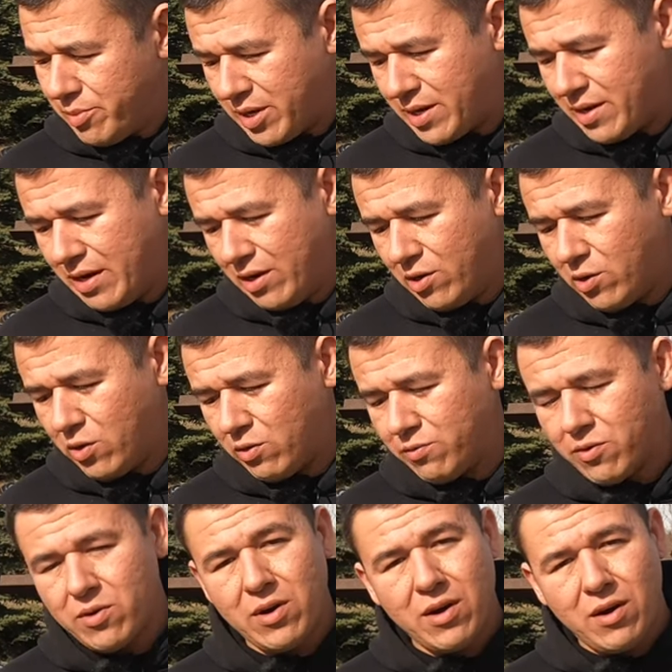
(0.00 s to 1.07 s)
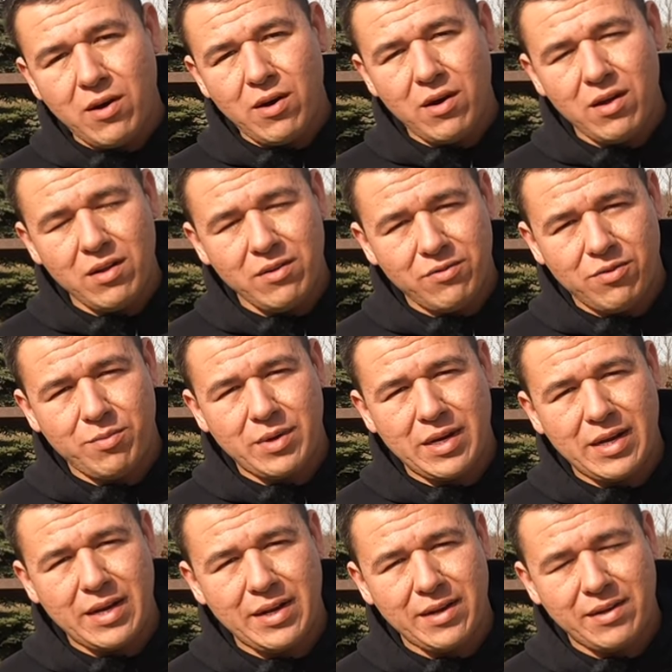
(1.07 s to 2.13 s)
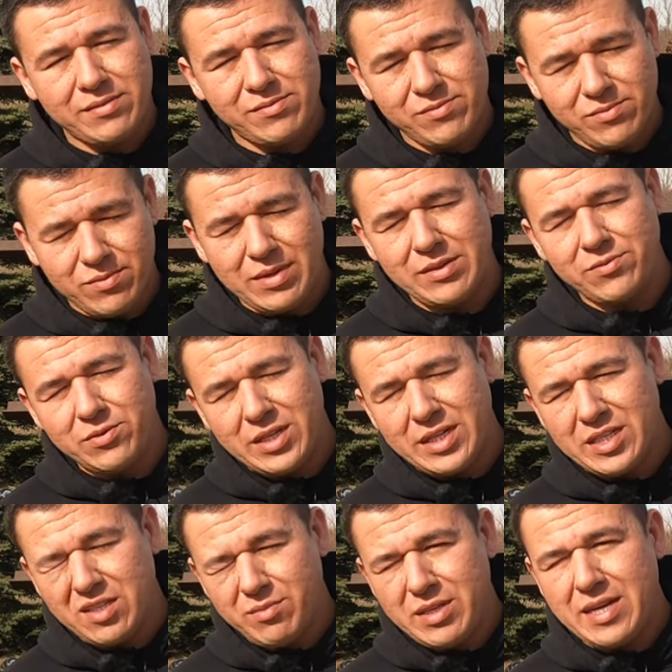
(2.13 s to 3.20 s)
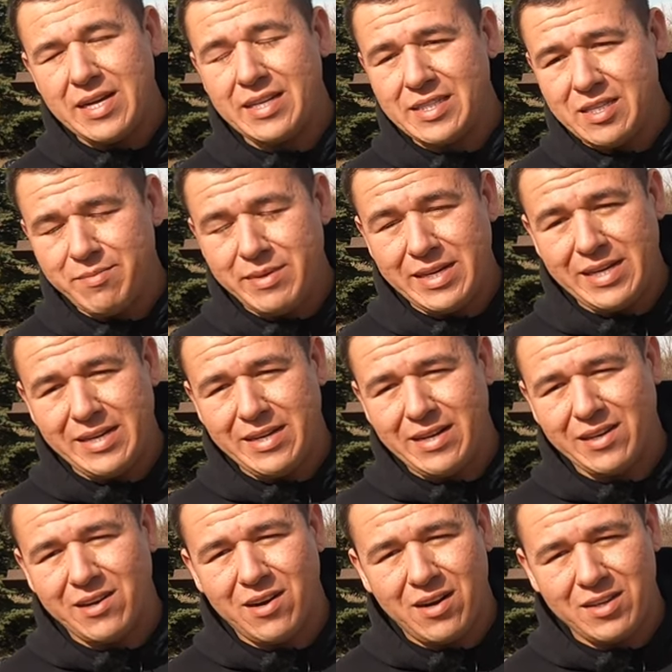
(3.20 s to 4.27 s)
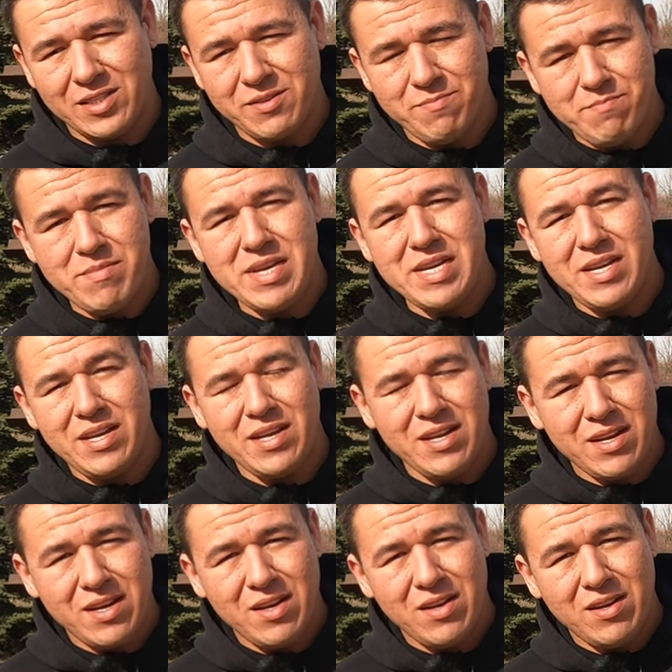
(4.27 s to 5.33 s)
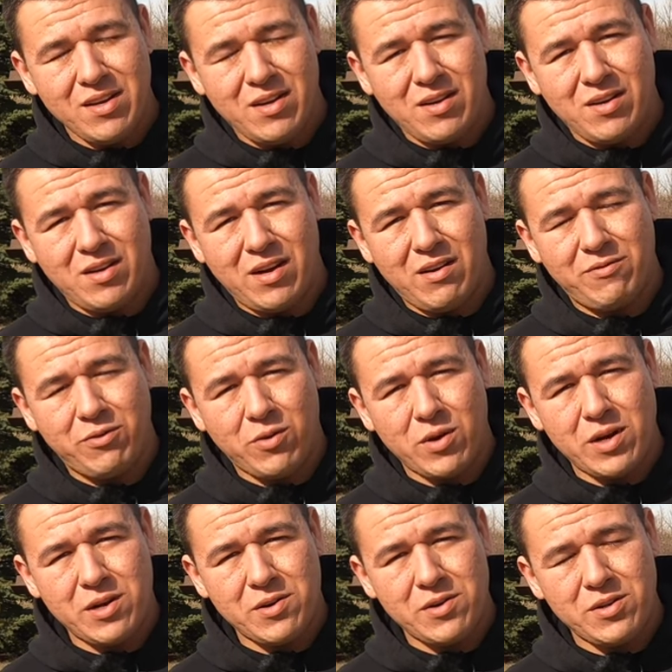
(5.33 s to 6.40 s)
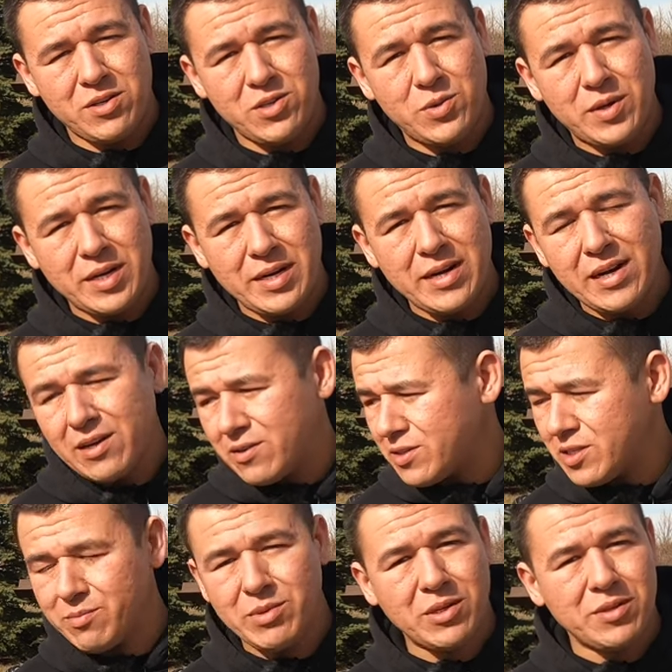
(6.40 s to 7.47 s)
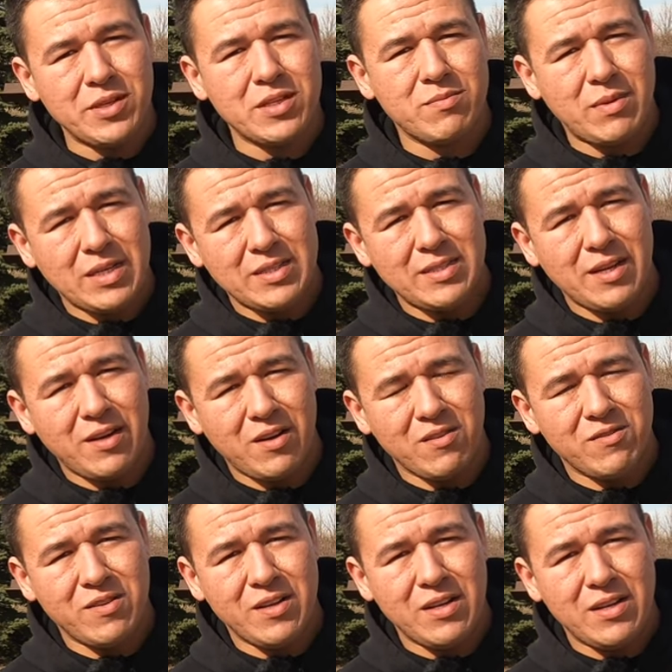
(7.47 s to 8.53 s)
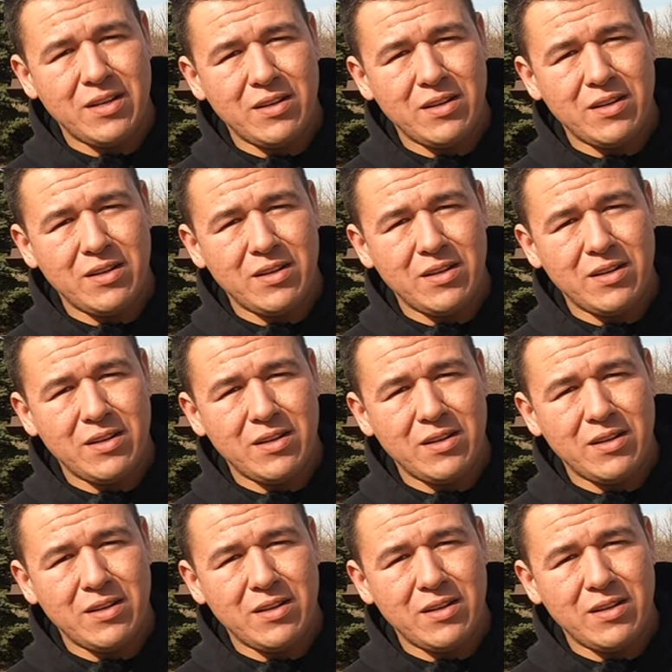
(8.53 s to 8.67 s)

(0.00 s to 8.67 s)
But overall, from what I reasonably estimate, it cost me uh, $420 to build this myself.